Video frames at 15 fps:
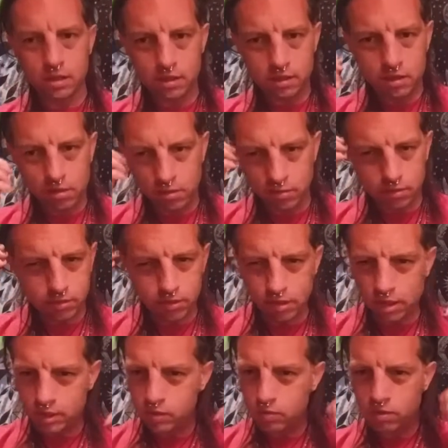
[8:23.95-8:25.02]
No,
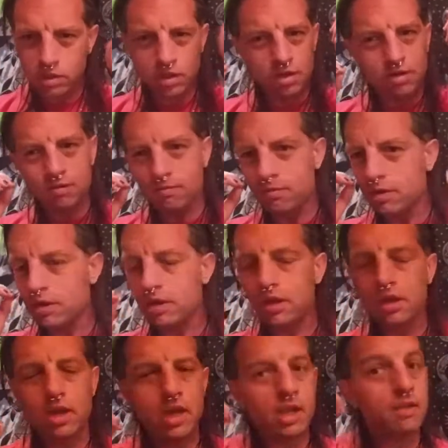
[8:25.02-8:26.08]
thoughts will come.
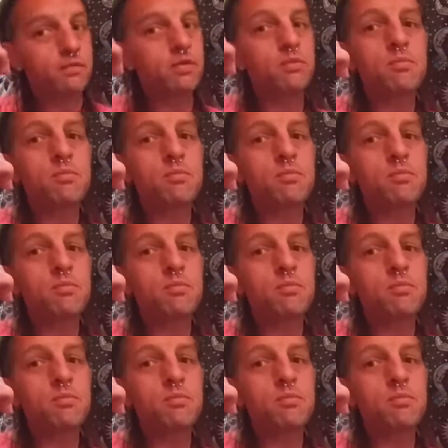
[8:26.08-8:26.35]
And if you